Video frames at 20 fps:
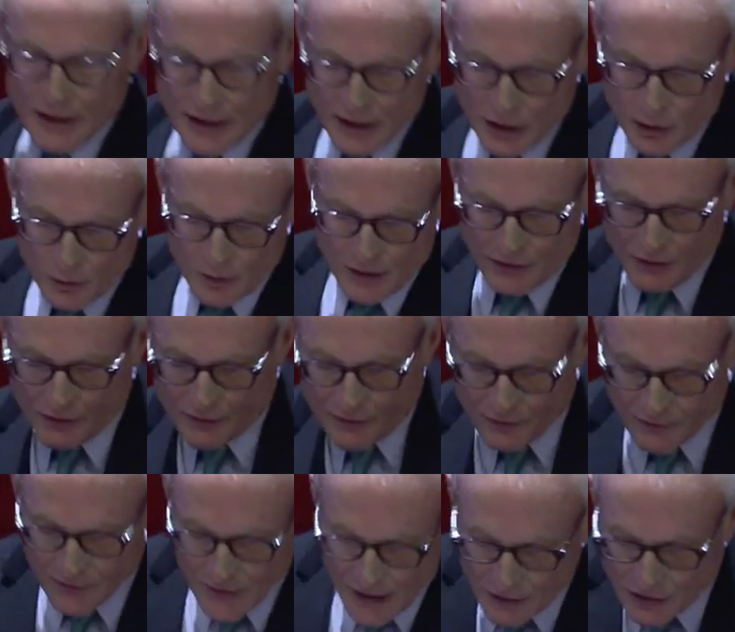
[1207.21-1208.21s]
value at the
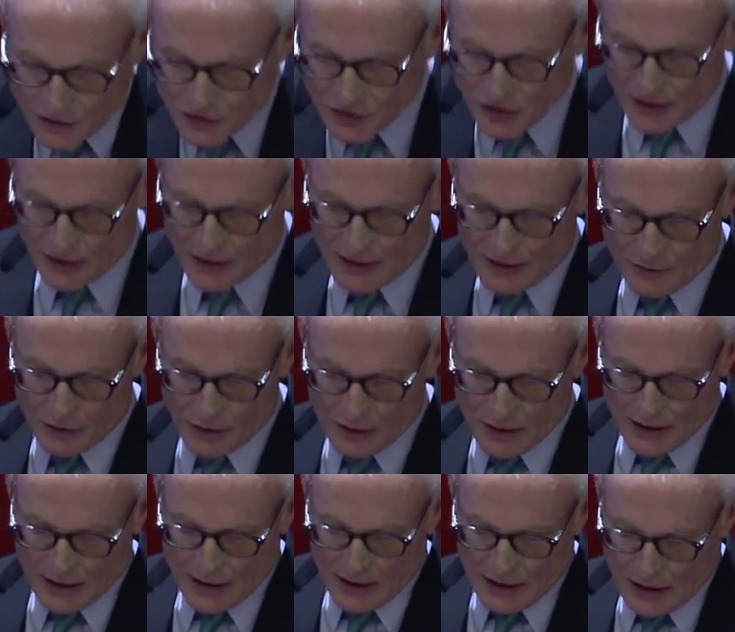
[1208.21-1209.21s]
value chain
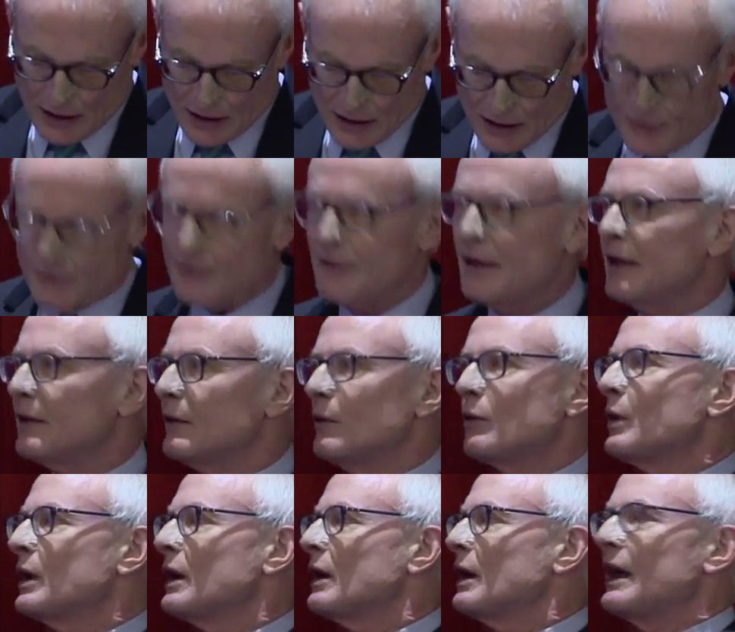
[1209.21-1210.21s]
level,
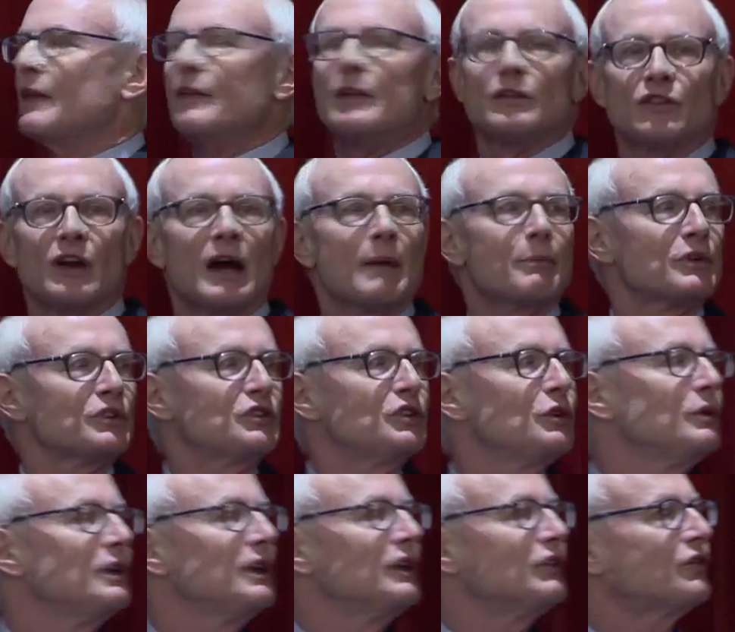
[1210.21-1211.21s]
and there's
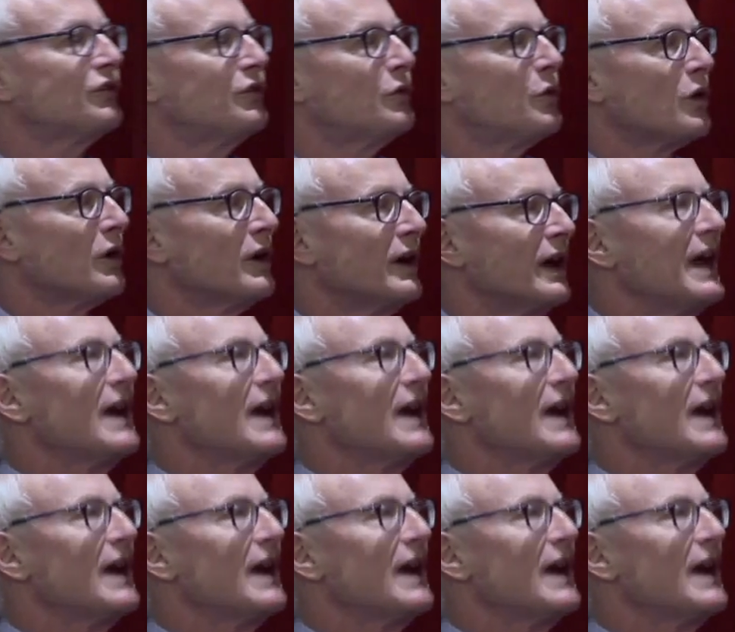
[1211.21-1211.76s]
opportunities for